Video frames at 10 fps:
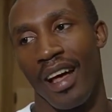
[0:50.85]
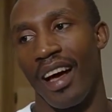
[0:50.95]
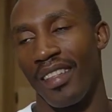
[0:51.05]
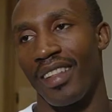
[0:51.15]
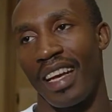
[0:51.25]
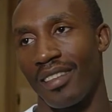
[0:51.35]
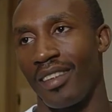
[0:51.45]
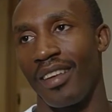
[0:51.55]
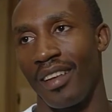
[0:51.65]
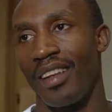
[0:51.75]
I think that's
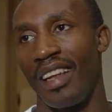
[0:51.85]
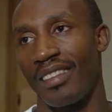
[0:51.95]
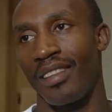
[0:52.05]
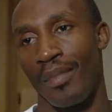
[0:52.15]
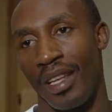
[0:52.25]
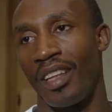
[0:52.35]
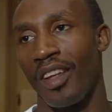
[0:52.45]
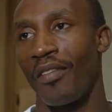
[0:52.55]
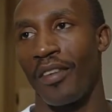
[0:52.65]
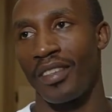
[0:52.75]
a lesson. I mean, I
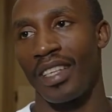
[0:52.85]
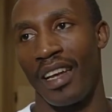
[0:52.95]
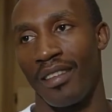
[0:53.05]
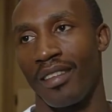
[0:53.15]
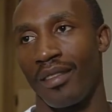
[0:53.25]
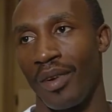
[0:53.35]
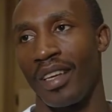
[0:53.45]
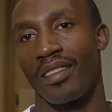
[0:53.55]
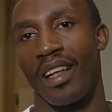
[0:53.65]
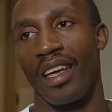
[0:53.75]
know firsthand what
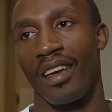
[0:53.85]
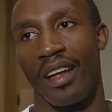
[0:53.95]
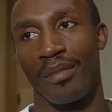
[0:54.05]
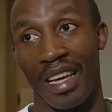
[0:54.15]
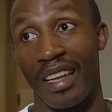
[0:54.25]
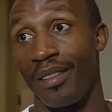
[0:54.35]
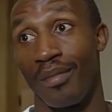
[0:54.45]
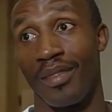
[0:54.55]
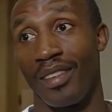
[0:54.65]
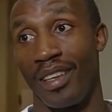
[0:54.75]
it's like, and I'm telling
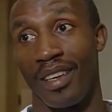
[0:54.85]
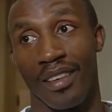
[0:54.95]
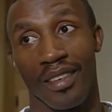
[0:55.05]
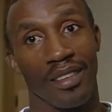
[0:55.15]
them, you know,